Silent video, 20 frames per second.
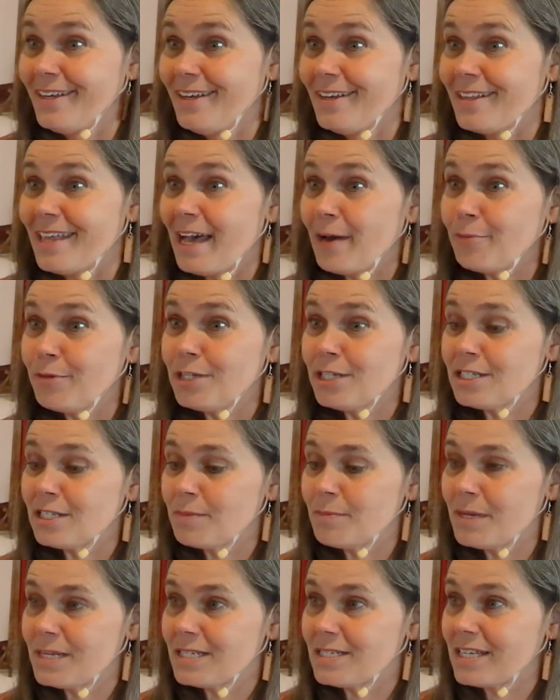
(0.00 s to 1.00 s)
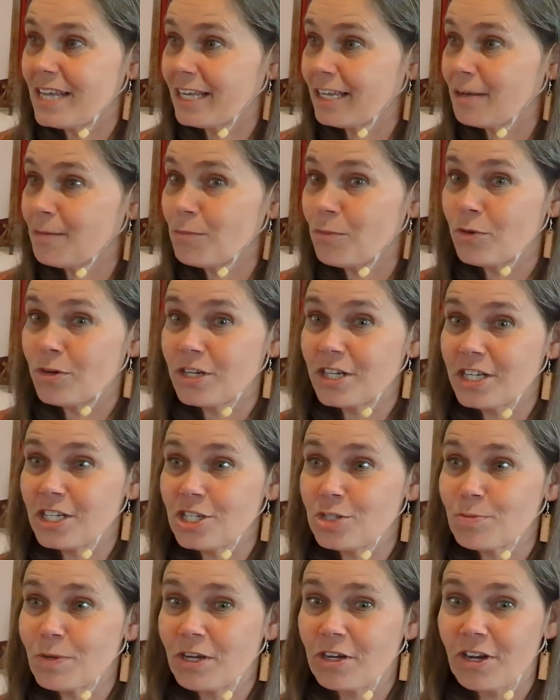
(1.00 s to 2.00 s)
That was in my second
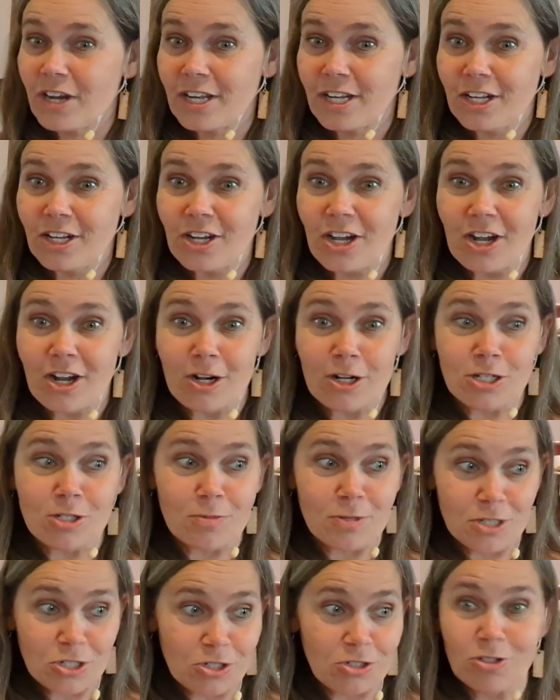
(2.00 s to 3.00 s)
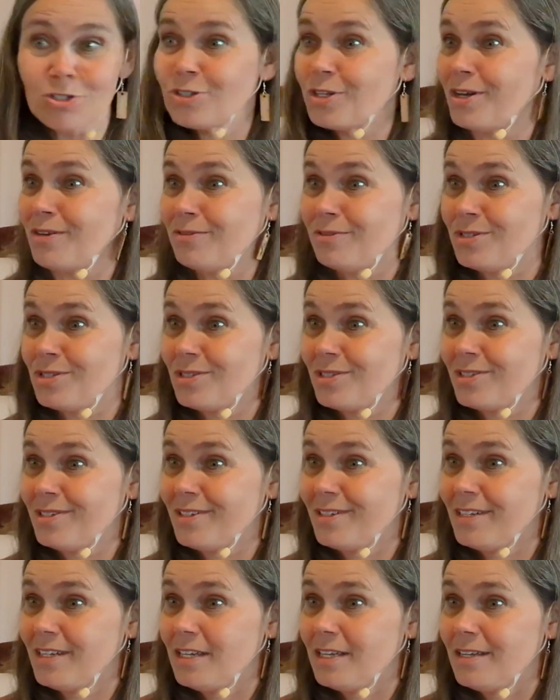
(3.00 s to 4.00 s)
mortgage, my credit cards, and my student loans.
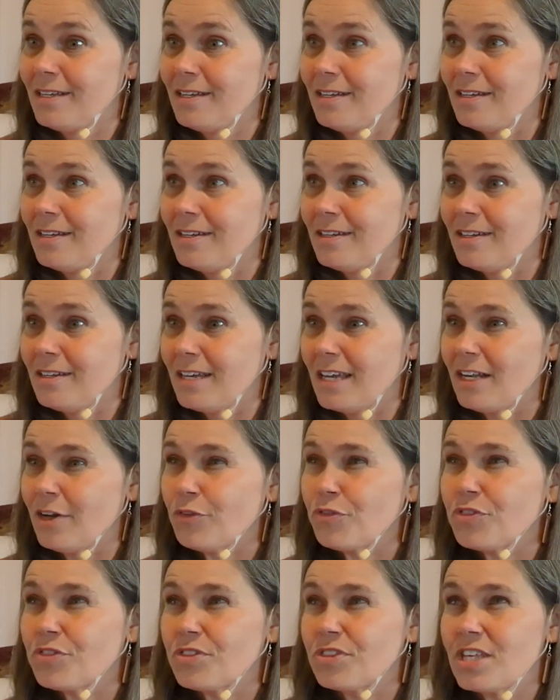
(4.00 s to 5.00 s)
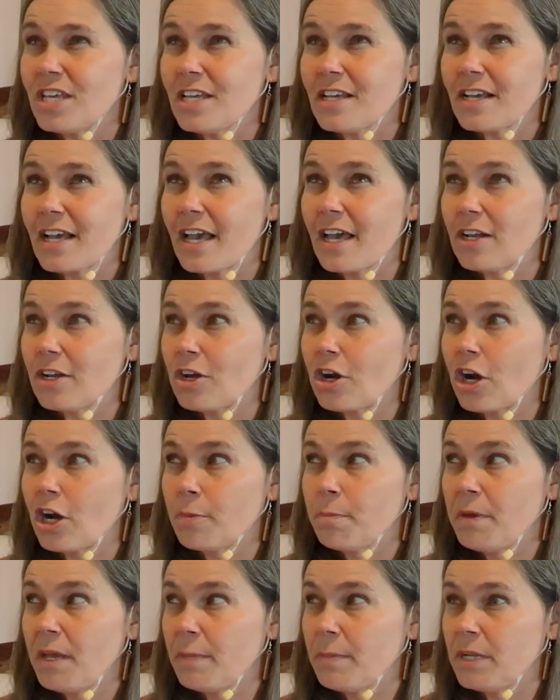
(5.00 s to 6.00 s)
I don't think I had a
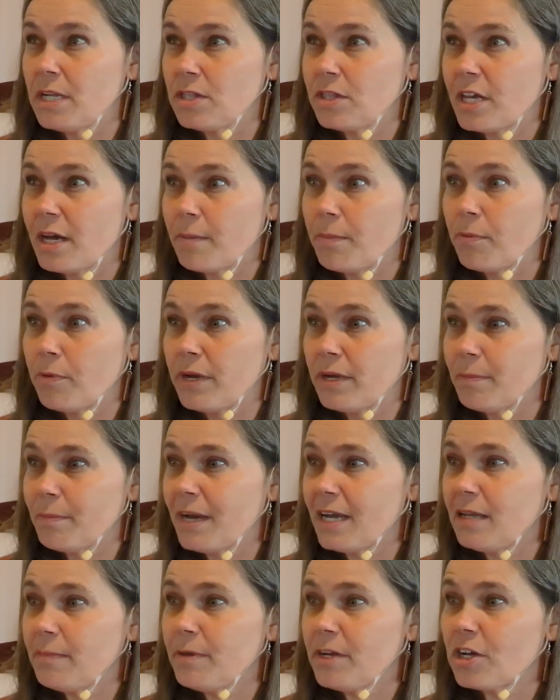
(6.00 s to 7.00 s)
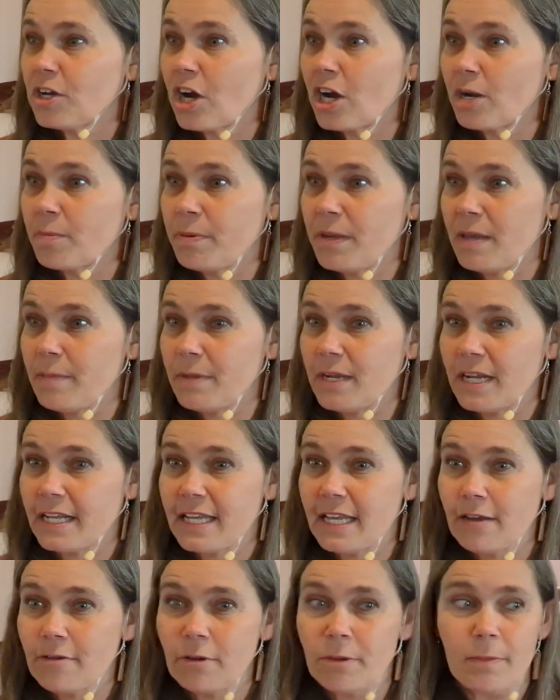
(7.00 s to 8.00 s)
car payment at that point. Might have been car payment. I
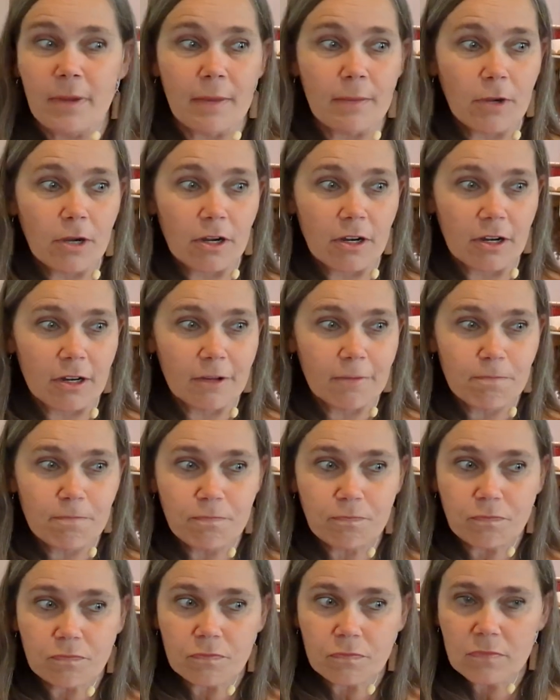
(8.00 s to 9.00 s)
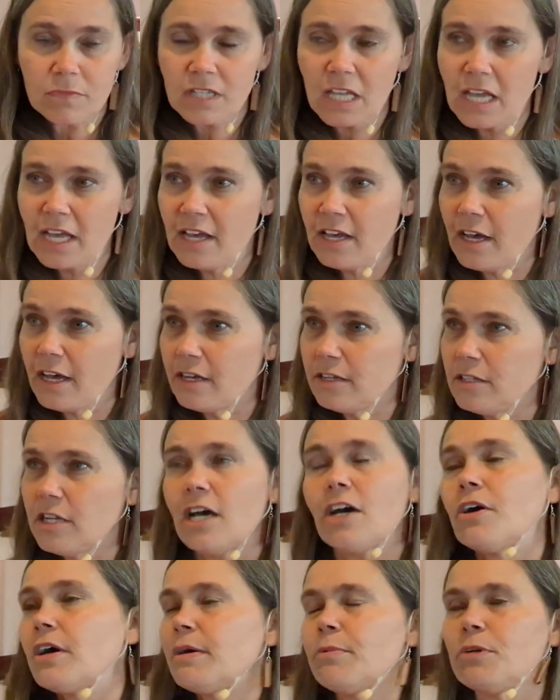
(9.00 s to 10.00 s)
can't remember.
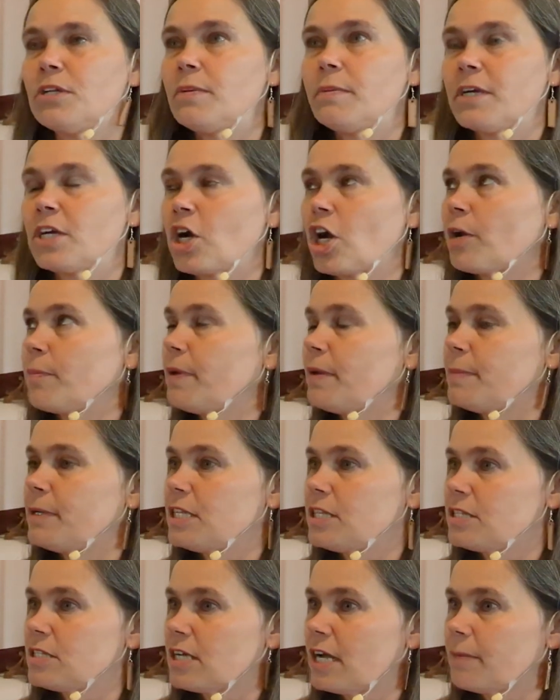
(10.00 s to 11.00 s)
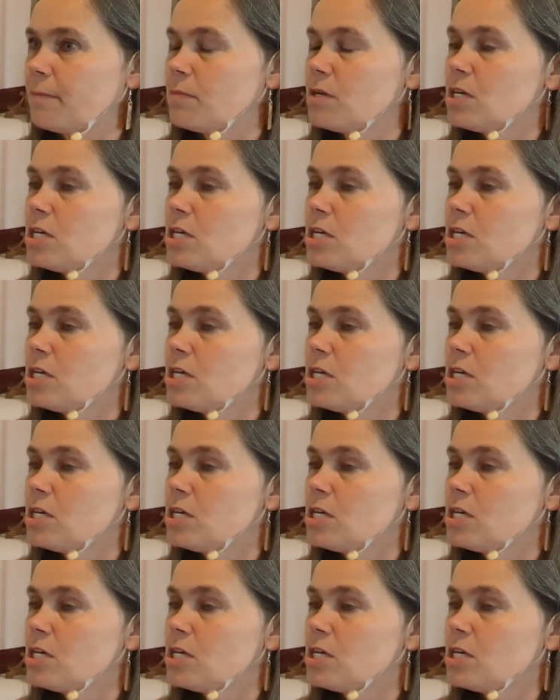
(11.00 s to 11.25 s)
No, I wouldn't have been car payment at the time.